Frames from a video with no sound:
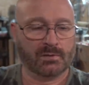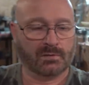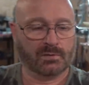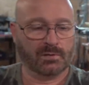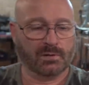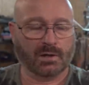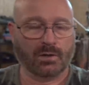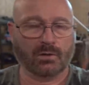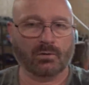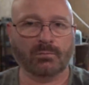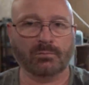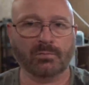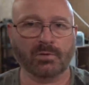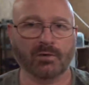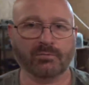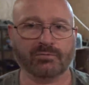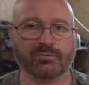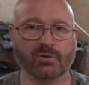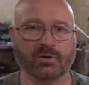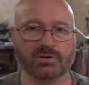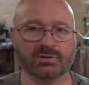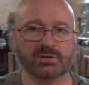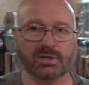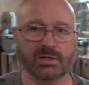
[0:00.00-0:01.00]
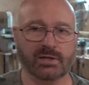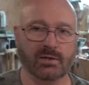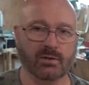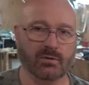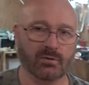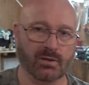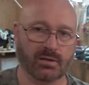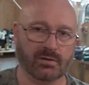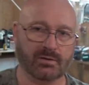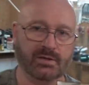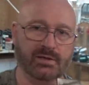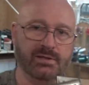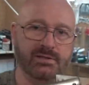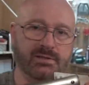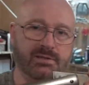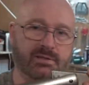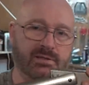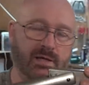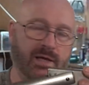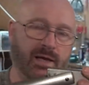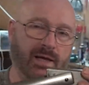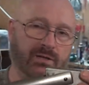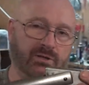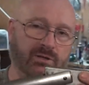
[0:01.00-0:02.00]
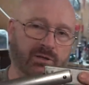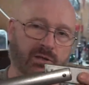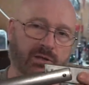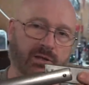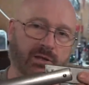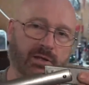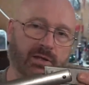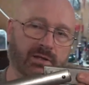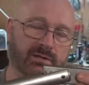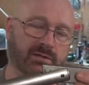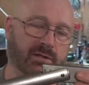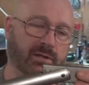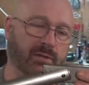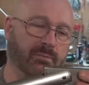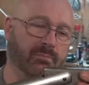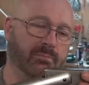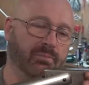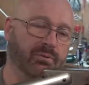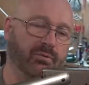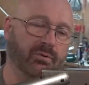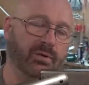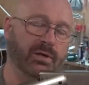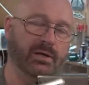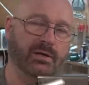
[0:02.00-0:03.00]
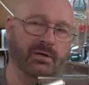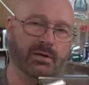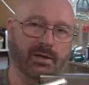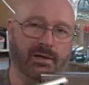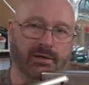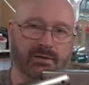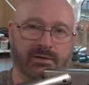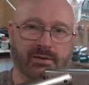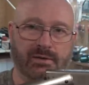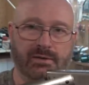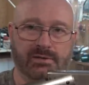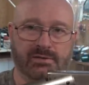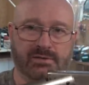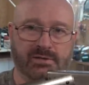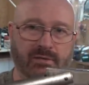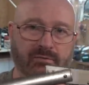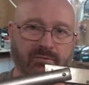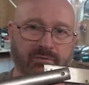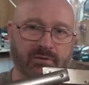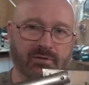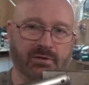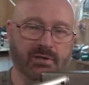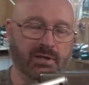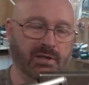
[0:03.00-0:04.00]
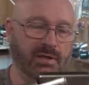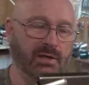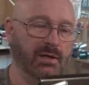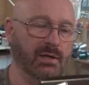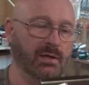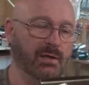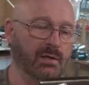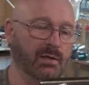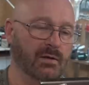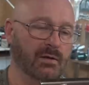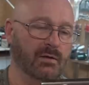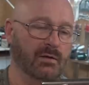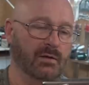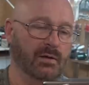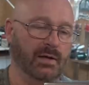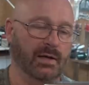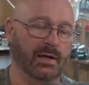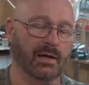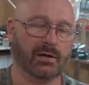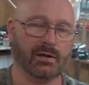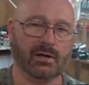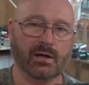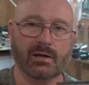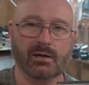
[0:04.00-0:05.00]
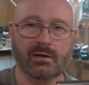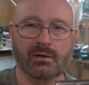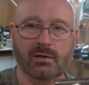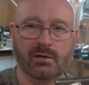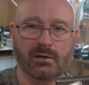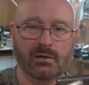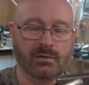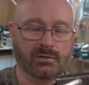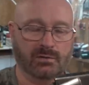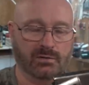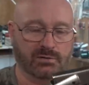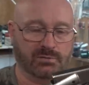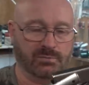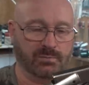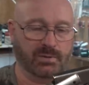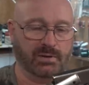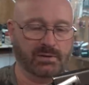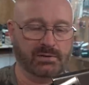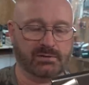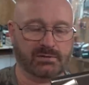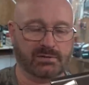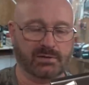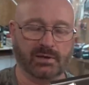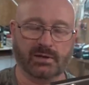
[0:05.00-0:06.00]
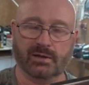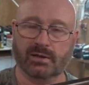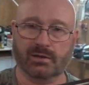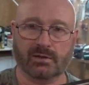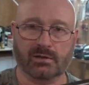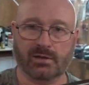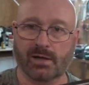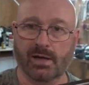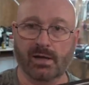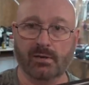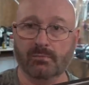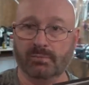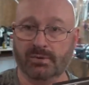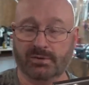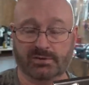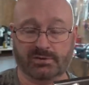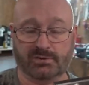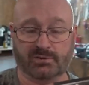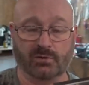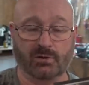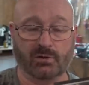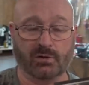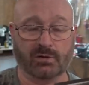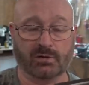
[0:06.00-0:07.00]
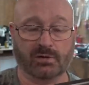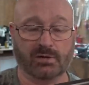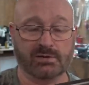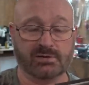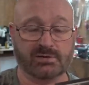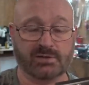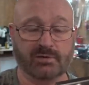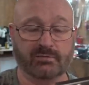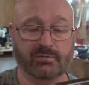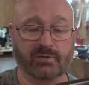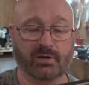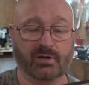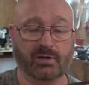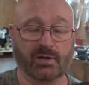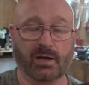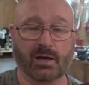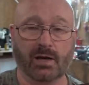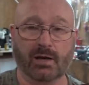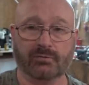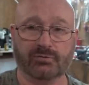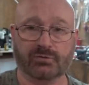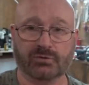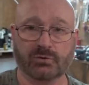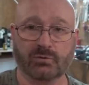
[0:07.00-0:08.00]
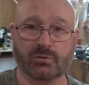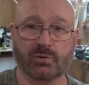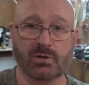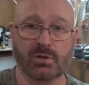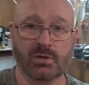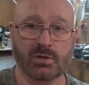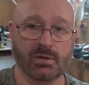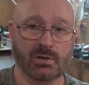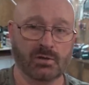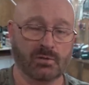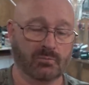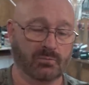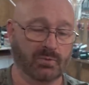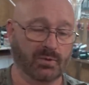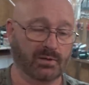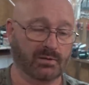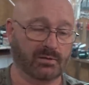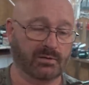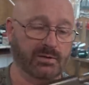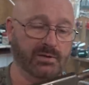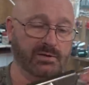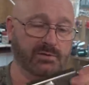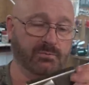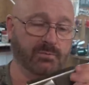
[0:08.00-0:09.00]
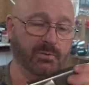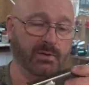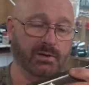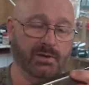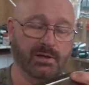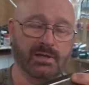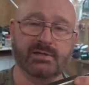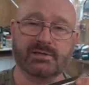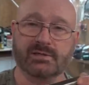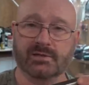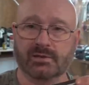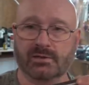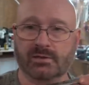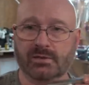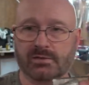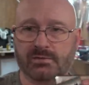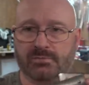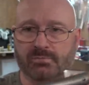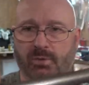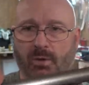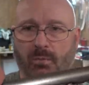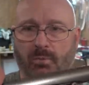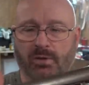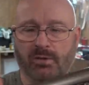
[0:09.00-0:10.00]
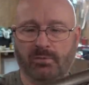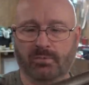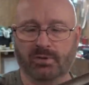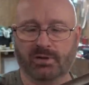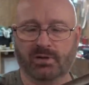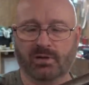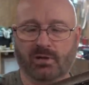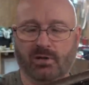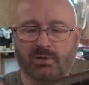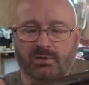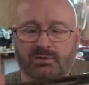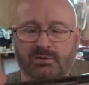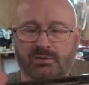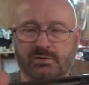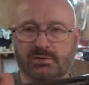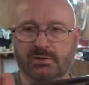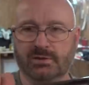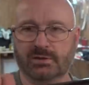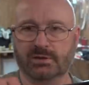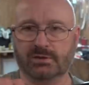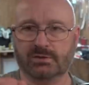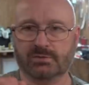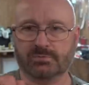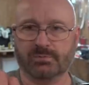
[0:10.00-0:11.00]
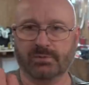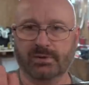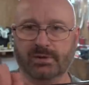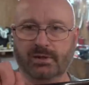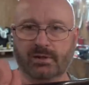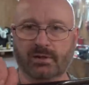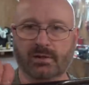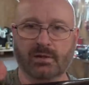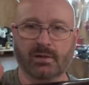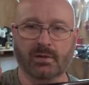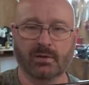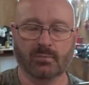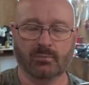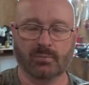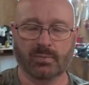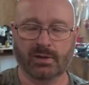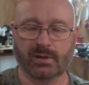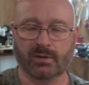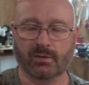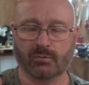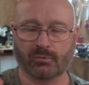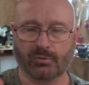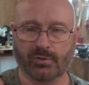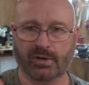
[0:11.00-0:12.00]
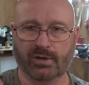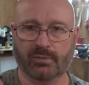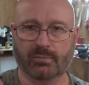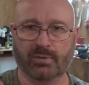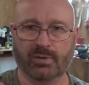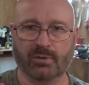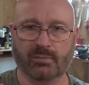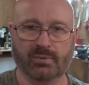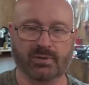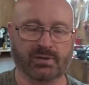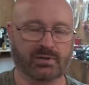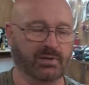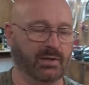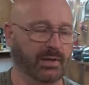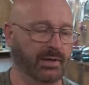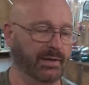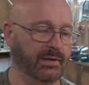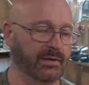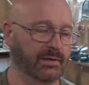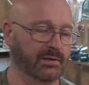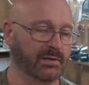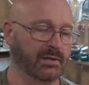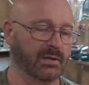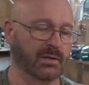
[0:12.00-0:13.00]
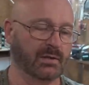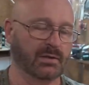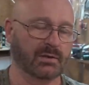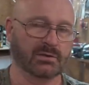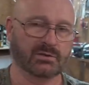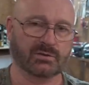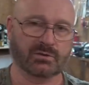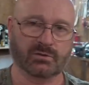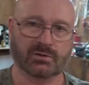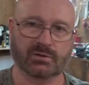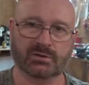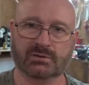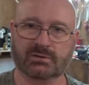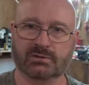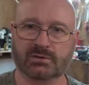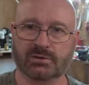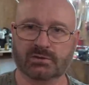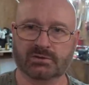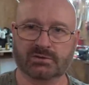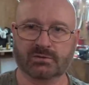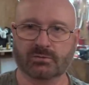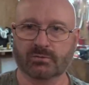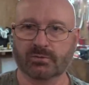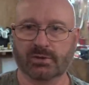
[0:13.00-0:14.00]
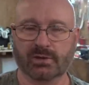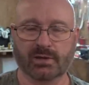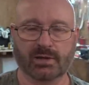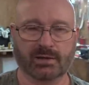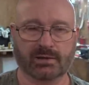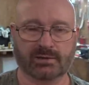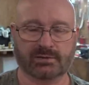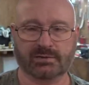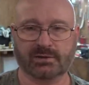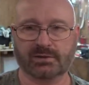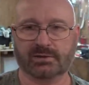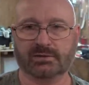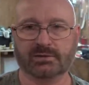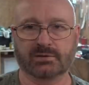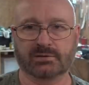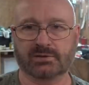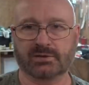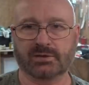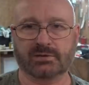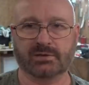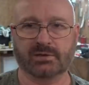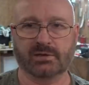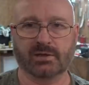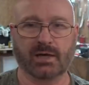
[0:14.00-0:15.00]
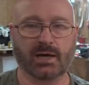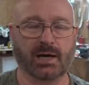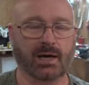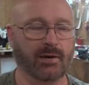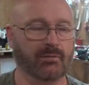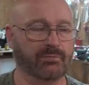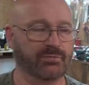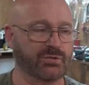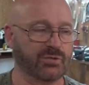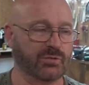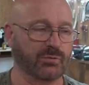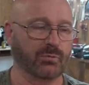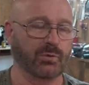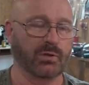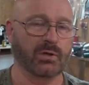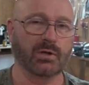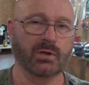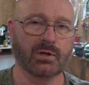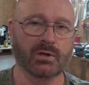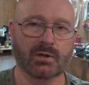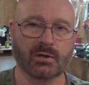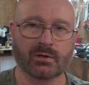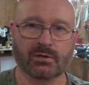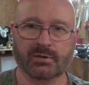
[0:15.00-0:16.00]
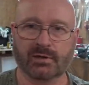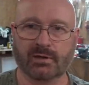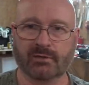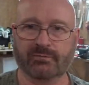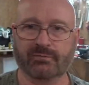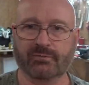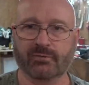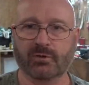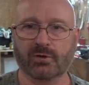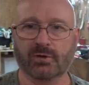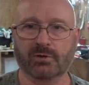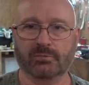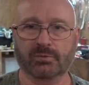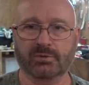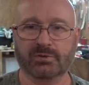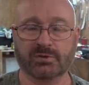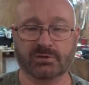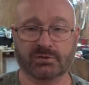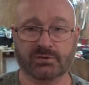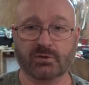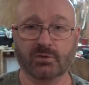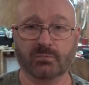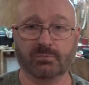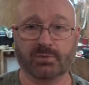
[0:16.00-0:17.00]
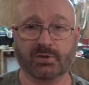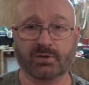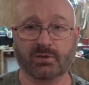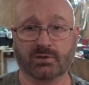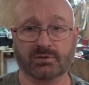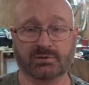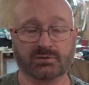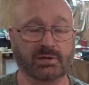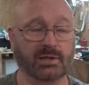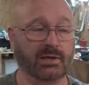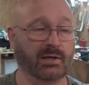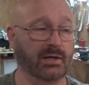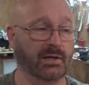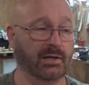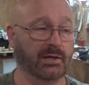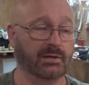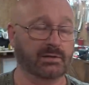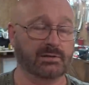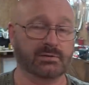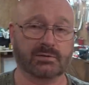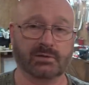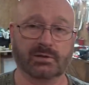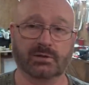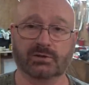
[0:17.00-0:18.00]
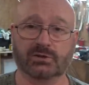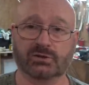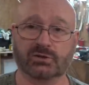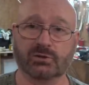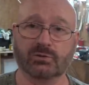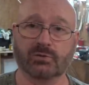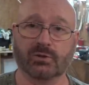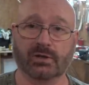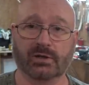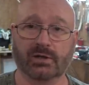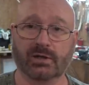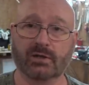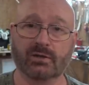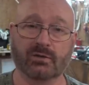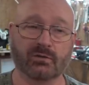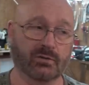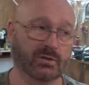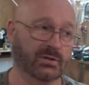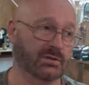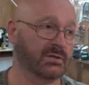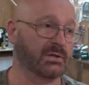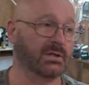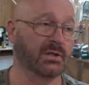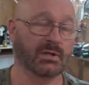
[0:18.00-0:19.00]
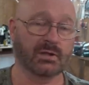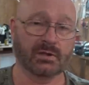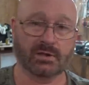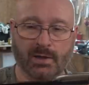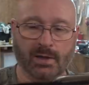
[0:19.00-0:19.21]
Now, of course, I know that this actually is a pre-1970 air gun. This means that it can be stronger than 7.5 Joule, but this one isn't. It's probably because the spring may already be a bit tired. So this is doing like 6 and 6.5 Joule, therefore, which is good because then I can still shoot it indoors.